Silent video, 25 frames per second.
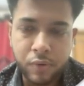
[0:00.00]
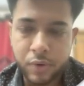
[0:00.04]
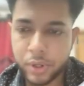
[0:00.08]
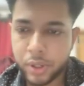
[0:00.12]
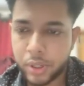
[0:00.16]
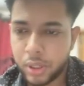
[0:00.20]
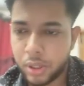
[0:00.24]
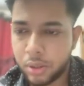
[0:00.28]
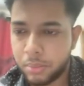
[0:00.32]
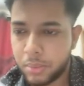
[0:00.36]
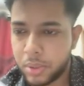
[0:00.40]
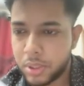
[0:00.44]

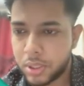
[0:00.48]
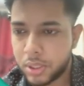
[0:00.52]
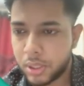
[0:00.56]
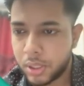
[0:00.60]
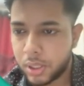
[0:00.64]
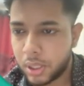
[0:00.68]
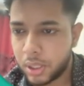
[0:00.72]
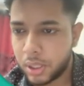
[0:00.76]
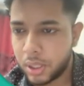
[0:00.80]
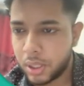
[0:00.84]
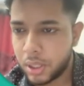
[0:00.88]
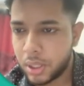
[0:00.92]
here
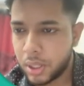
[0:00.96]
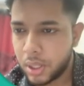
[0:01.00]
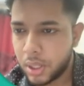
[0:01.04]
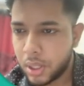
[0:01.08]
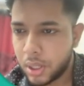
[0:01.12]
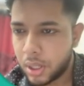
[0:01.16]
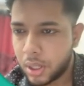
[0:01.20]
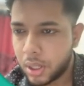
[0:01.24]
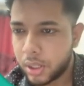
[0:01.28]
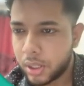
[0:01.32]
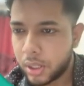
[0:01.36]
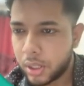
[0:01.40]
basically.
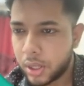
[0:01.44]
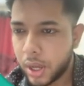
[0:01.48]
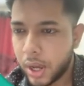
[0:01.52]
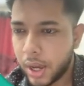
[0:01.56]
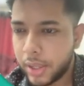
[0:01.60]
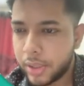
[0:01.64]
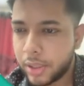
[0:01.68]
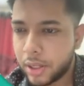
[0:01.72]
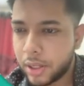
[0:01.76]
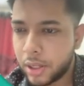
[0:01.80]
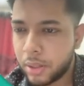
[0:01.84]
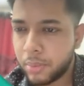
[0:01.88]
The hi
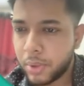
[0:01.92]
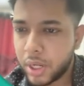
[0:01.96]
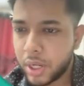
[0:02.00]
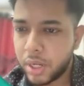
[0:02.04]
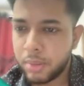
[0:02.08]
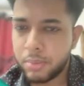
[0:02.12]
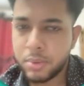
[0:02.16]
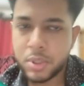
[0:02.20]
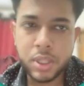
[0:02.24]
there, my name is